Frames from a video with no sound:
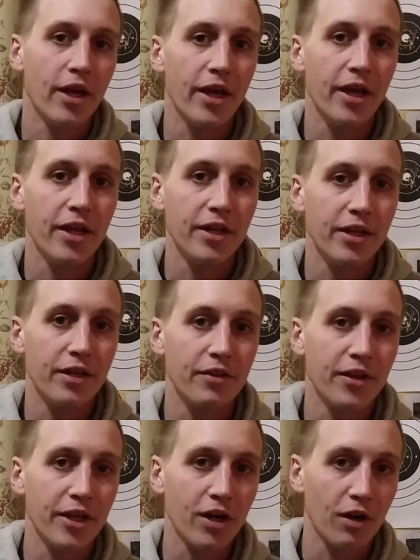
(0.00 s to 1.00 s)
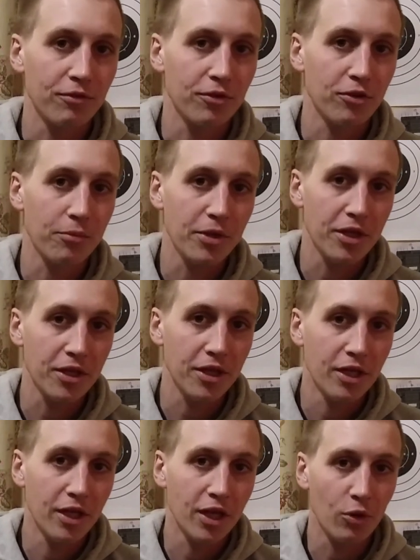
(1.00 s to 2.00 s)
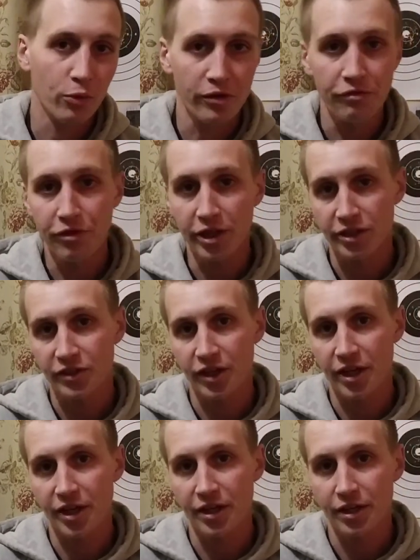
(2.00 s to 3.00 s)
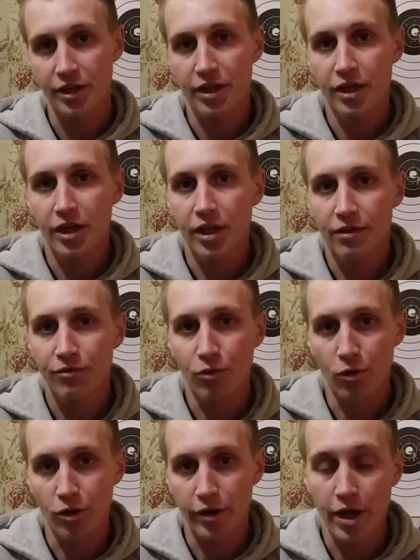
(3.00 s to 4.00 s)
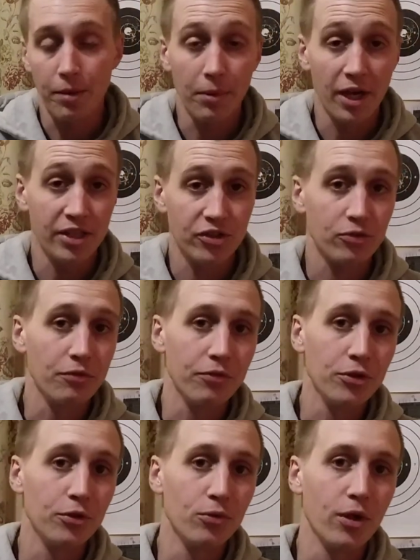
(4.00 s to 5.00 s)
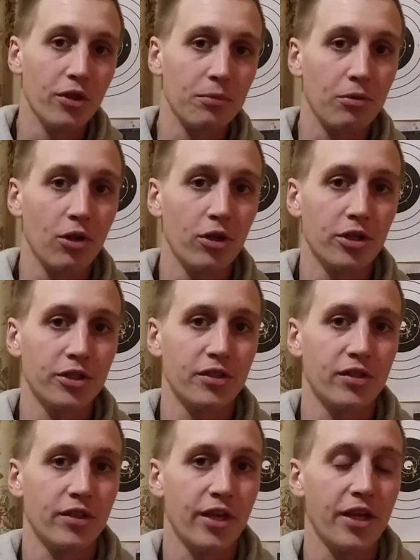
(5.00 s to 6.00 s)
and they offered me a Reflex site for an unbiased review on the product.